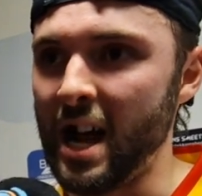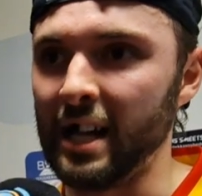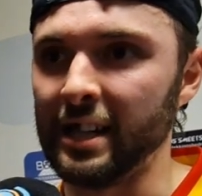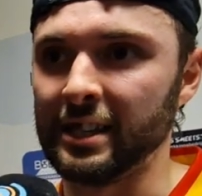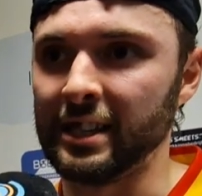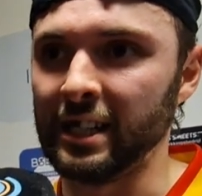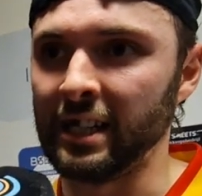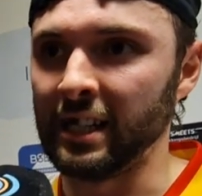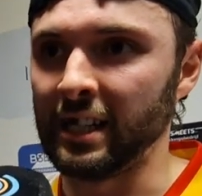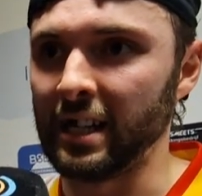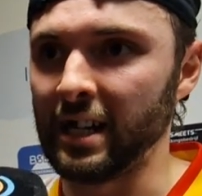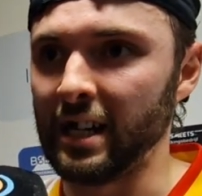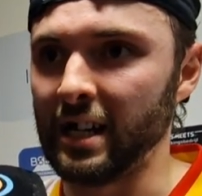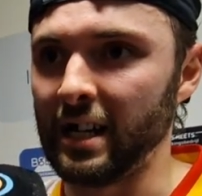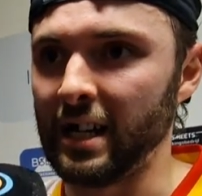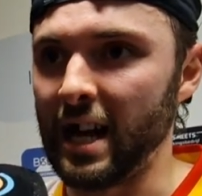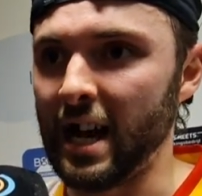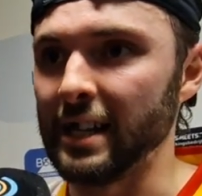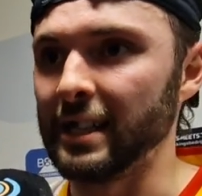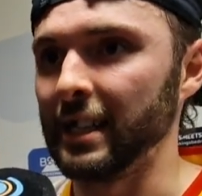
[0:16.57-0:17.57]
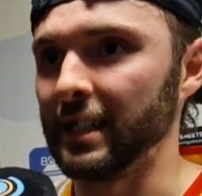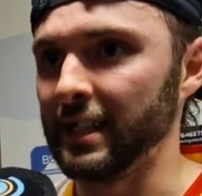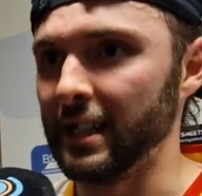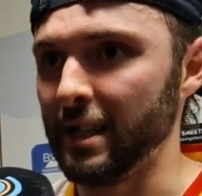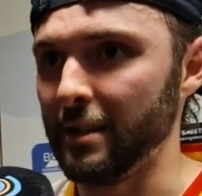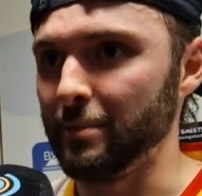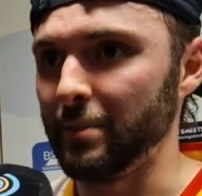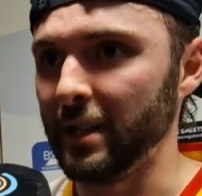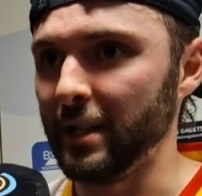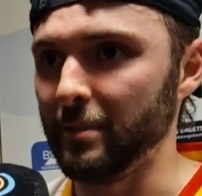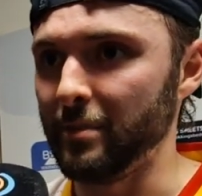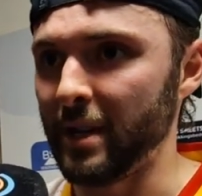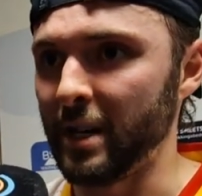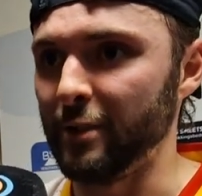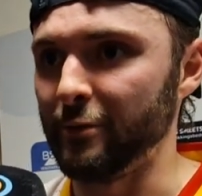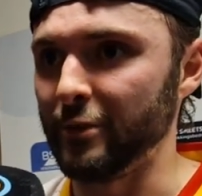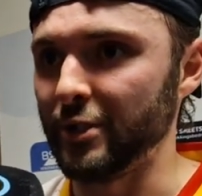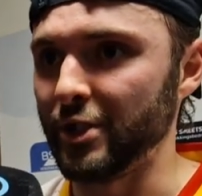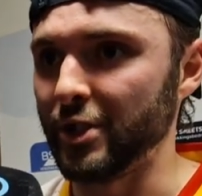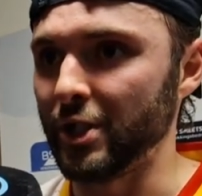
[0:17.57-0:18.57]
I think they played
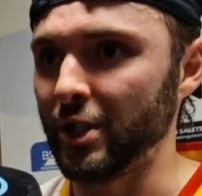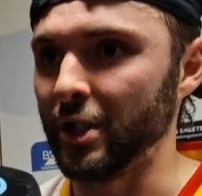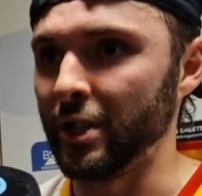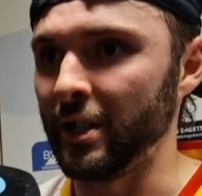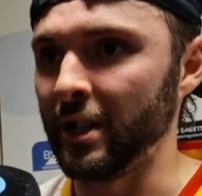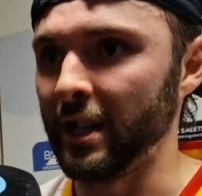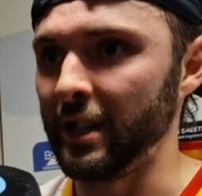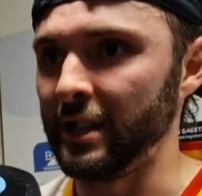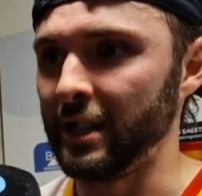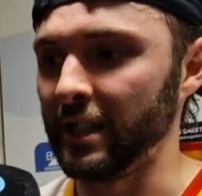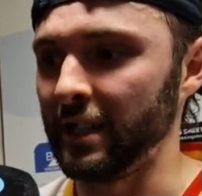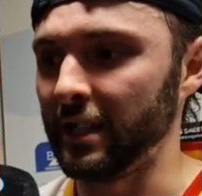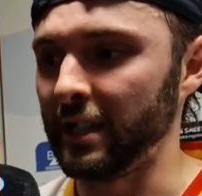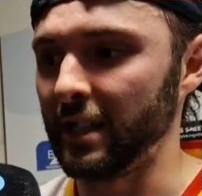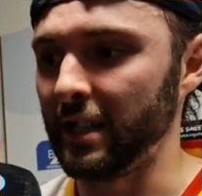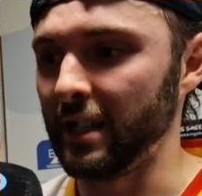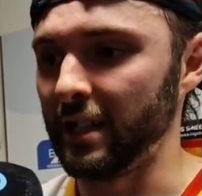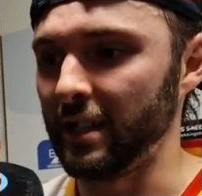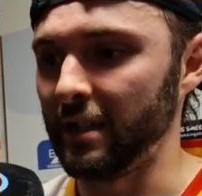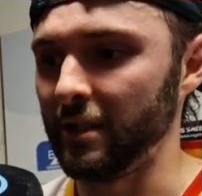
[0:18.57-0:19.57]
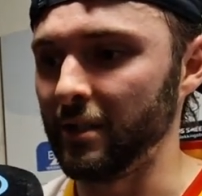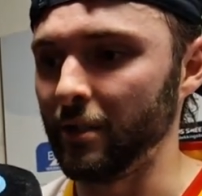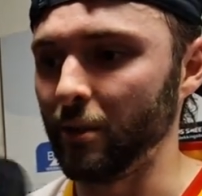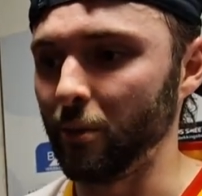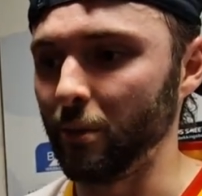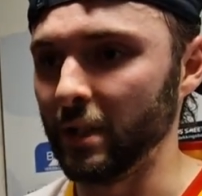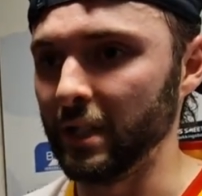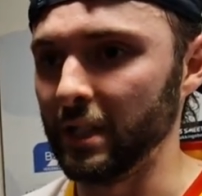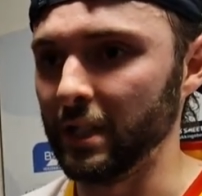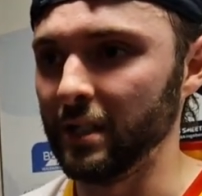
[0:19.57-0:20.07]
better for sure, and I think we...